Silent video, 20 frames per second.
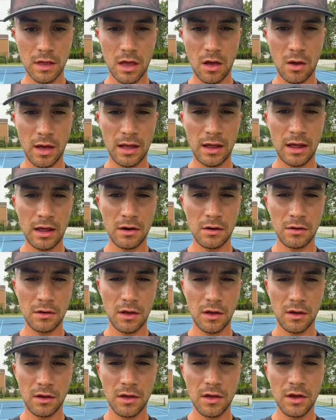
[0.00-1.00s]
No, I, I
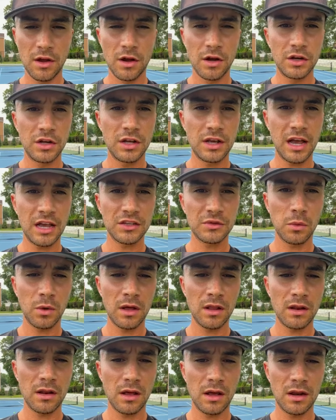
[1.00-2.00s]
don't know. Do you guys
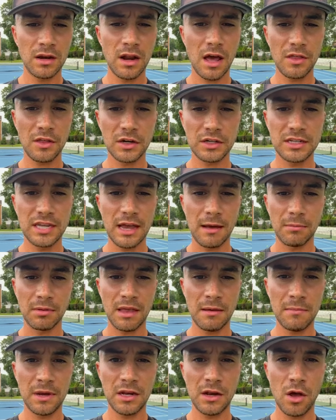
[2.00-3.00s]
want another
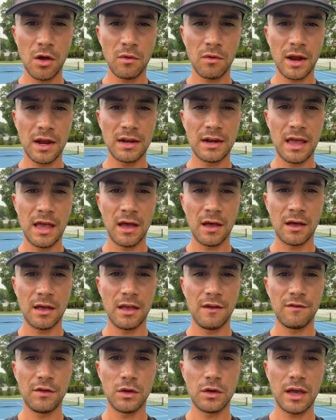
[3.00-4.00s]
tip? Let me know right
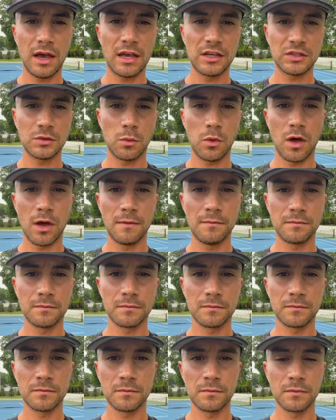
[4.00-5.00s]
now if you guys want
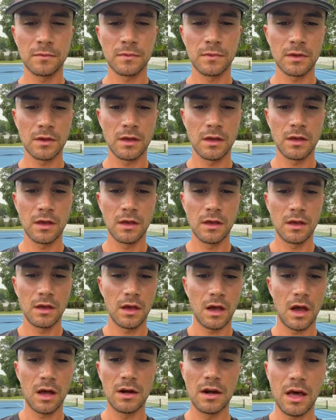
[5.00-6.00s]

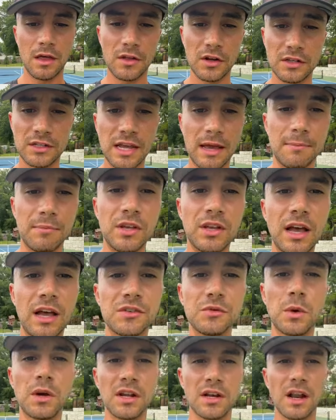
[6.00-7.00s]
another tip. Do you
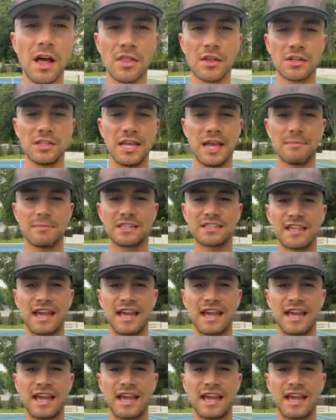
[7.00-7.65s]
guys want another tip?